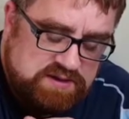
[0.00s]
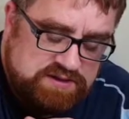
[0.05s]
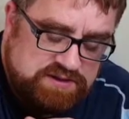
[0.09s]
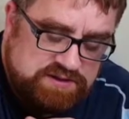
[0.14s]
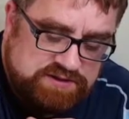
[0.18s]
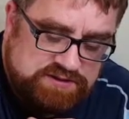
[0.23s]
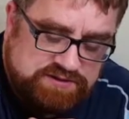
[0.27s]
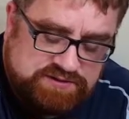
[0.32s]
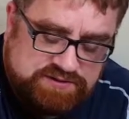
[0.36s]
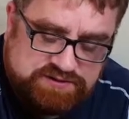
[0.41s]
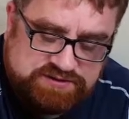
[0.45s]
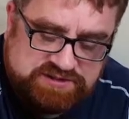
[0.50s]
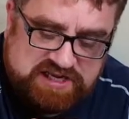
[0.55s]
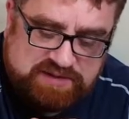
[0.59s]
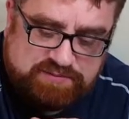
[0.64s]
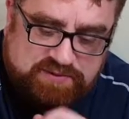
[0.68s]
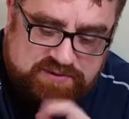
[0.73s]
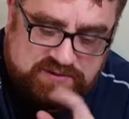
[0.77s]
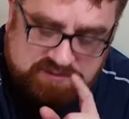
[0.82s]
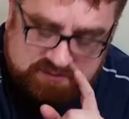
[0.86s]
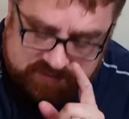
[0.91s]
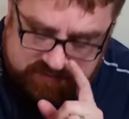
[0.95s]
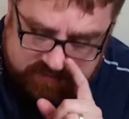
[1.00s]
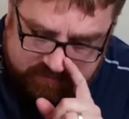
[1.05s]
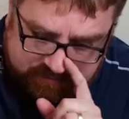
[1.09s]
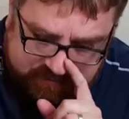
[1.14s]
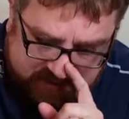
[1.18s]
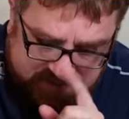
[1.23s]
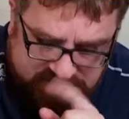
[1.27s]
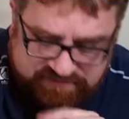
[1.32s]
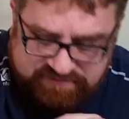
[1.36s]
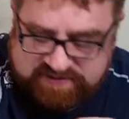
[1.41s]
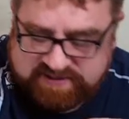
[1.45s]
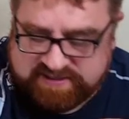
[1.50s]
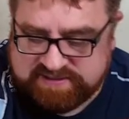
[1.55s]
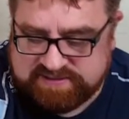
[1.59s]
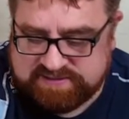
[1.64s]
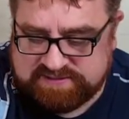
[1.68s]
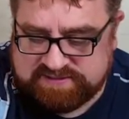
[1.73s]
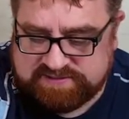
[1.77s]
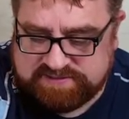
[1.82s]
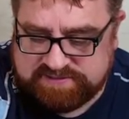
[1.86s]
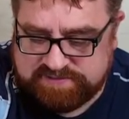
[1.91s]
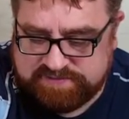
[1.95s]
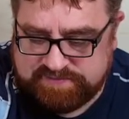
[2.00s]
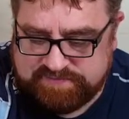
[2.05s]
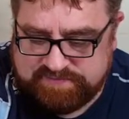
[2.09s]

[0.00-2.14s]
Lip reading: and do the same on both flanks,